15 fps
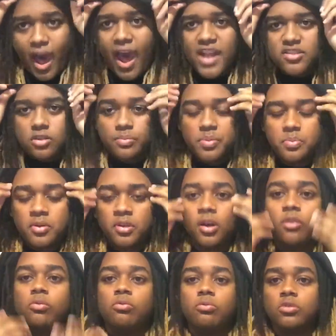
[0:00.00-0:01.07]
I just want people to
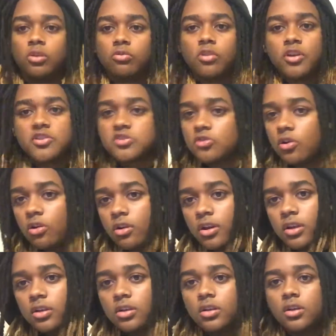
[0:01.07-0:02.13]
know the real
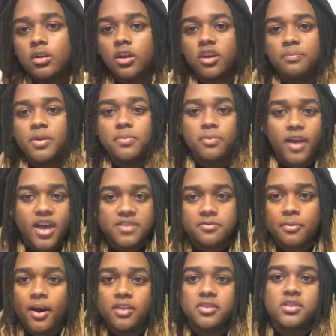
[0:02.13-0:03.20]
story, cause people ask
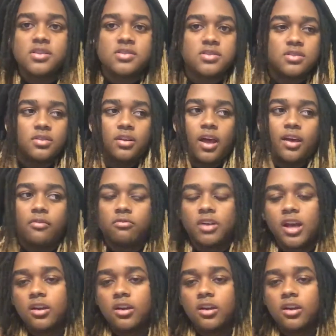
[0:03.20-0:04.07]
me about this, and like